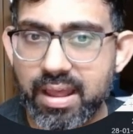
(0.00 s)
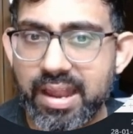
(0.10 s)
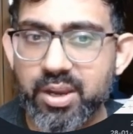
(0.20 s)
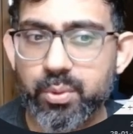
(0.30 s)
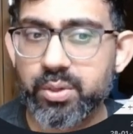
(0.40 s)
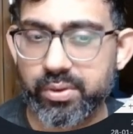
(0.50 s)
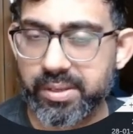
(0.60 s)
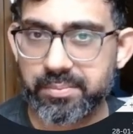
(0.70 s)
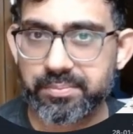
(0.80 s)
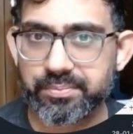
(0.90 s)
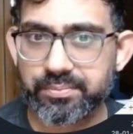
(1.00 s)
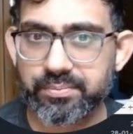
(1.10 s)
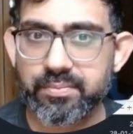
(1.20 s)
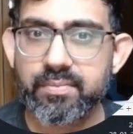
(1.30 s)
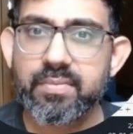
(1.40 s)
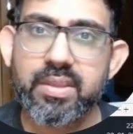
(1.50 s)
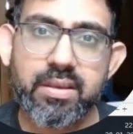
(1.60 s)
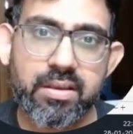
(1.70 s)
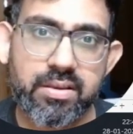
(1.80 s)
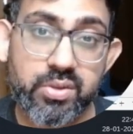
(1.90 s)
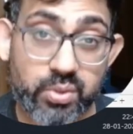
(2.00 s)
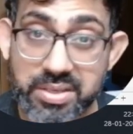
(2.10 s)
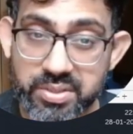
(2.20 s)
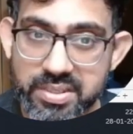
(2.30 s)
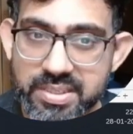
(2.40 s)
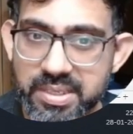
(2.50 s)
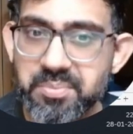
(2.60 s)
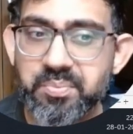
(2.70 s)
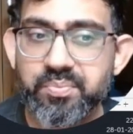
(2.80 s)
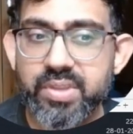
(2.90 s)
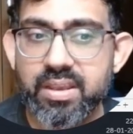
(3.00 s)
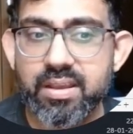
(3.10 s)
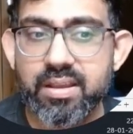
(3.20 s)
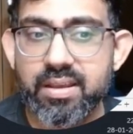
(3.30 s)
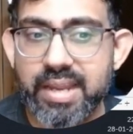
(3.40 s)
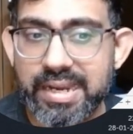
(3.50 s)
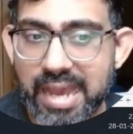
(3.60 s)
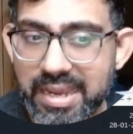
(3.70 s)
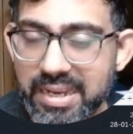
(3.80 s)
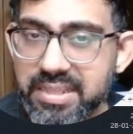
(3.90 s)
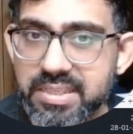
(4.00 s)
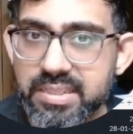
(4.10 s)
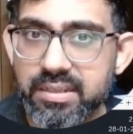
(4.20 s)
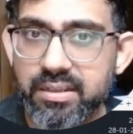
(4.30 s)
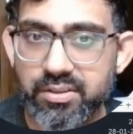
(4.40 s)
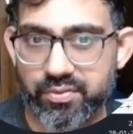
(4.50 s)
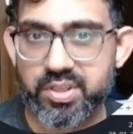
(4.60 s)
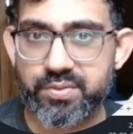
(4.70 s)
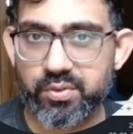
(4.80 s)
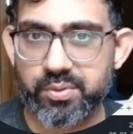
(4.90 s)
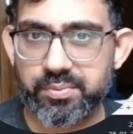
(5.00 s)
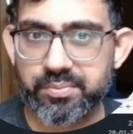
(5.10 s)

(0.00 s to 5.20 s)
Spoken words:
and do an OK. So as you can see, it highlights the first 4.